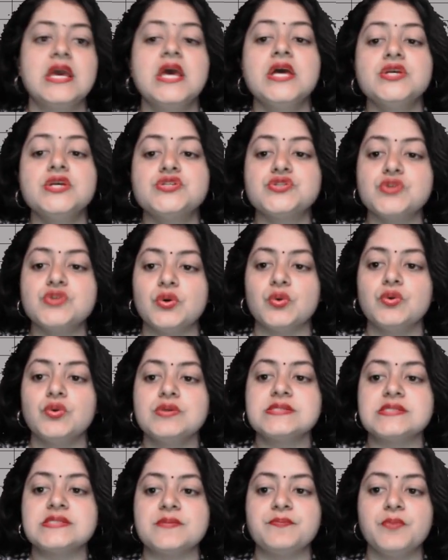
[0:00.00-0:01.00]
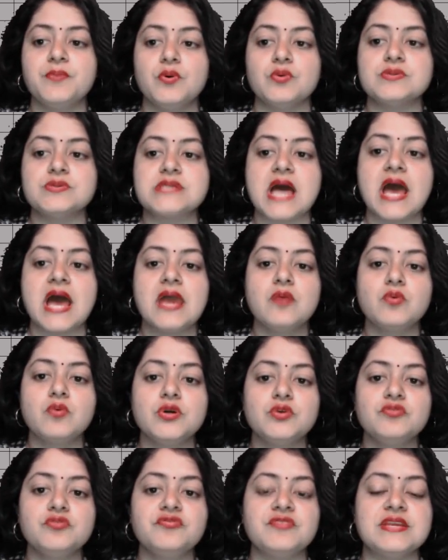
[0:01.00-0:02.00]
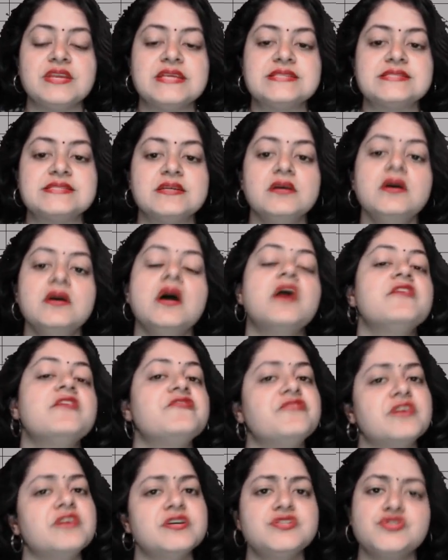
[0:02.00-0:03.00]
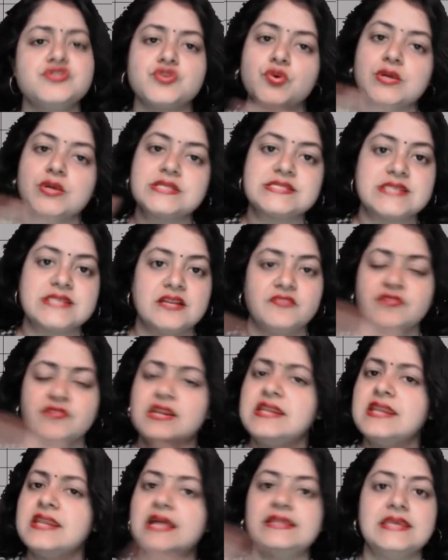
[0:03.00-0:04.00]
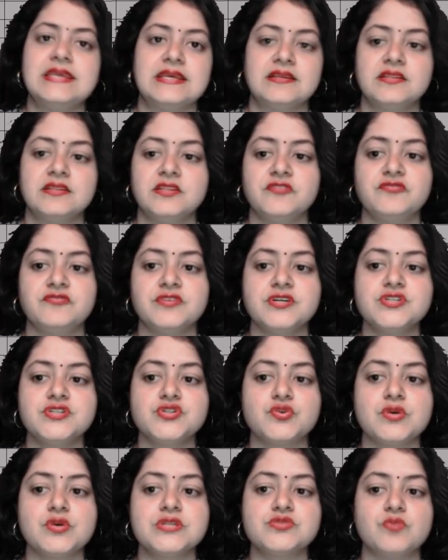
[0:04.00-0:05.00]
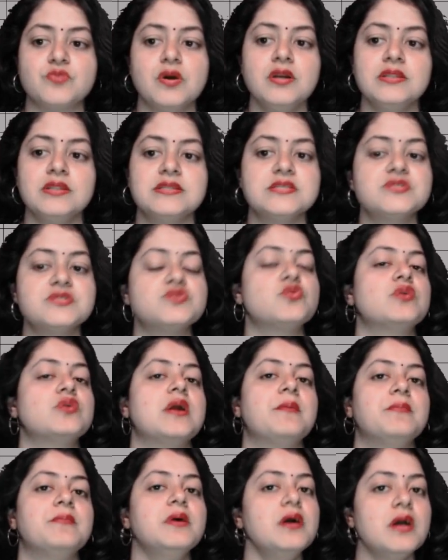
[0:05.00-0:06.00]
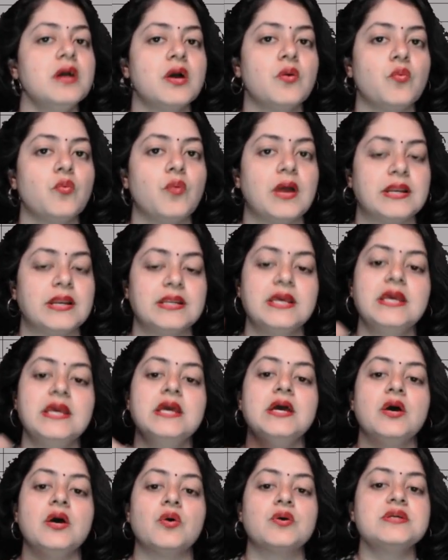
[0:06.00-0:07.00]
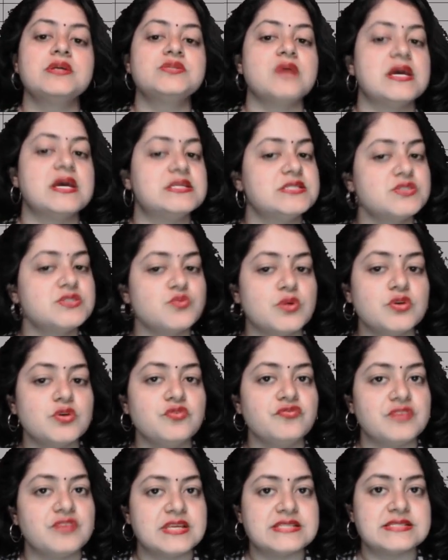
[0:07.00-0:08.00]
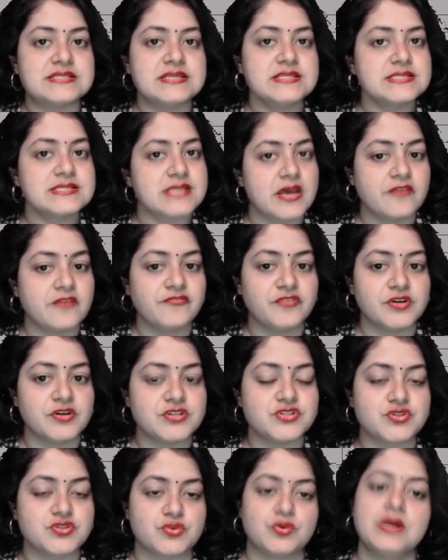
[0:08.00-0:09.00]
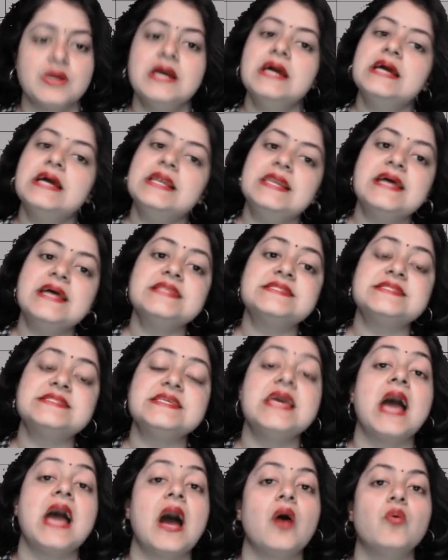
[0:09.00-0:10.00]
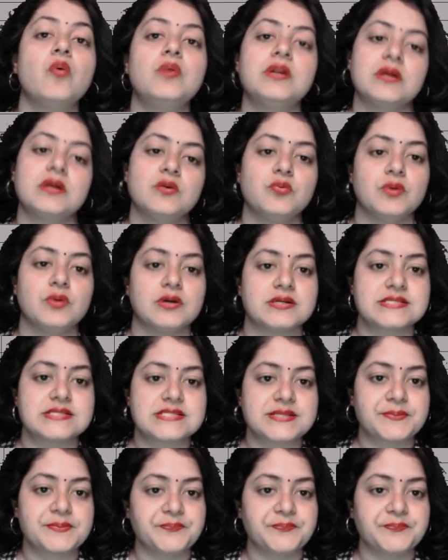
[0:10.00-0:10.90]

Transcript: So suppose I want to freeze the first row itself, nothing. The first row is what? This row number one. Okay, so I just want to freeze this first row. Let's see how it works.